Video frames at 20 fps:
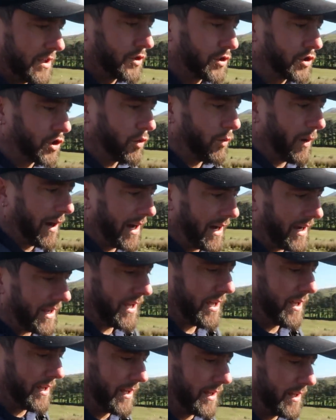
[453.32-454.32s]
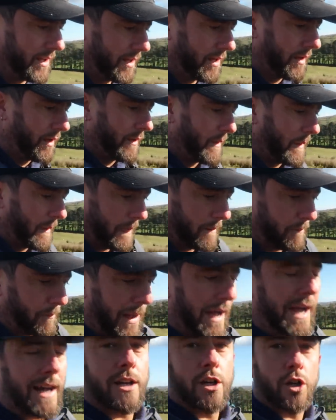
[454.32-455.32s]
do I
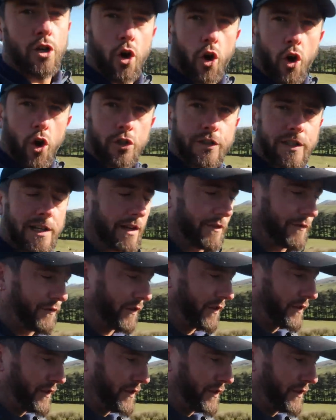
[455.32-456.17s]
pack accordingly for